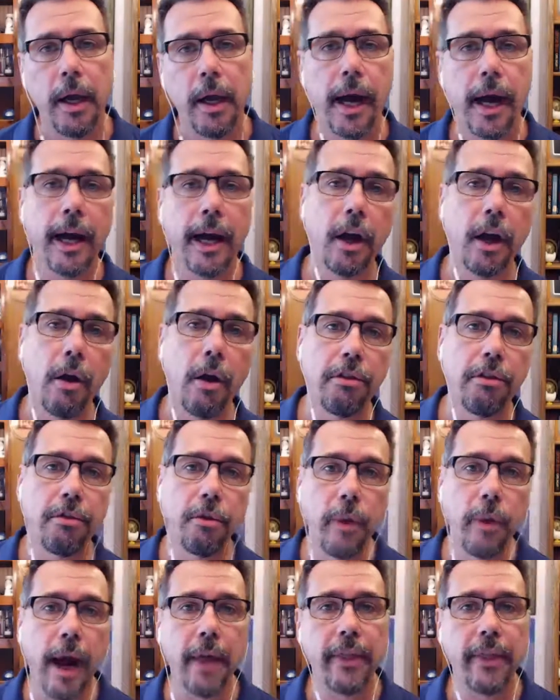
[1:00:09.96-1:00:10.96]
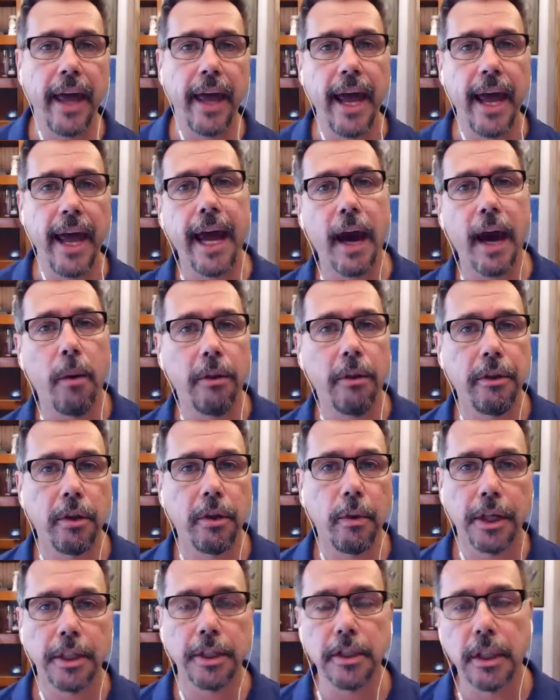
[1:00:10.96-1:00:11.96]
to go throughout the Hangout with
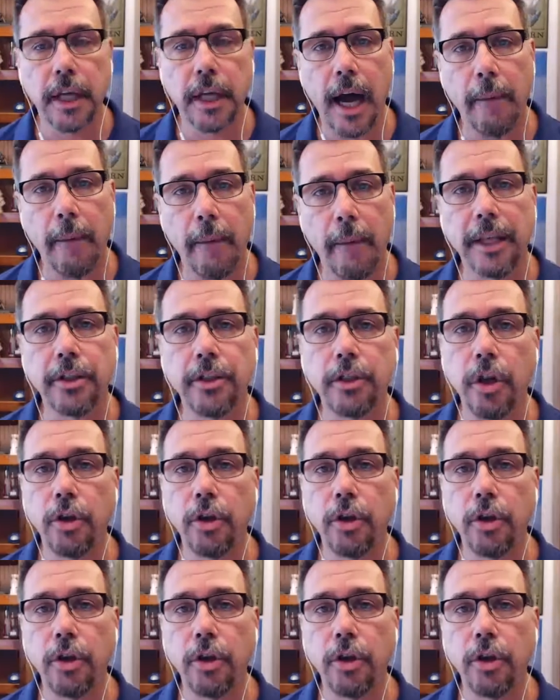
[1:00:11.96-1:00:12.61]
your questions and comments.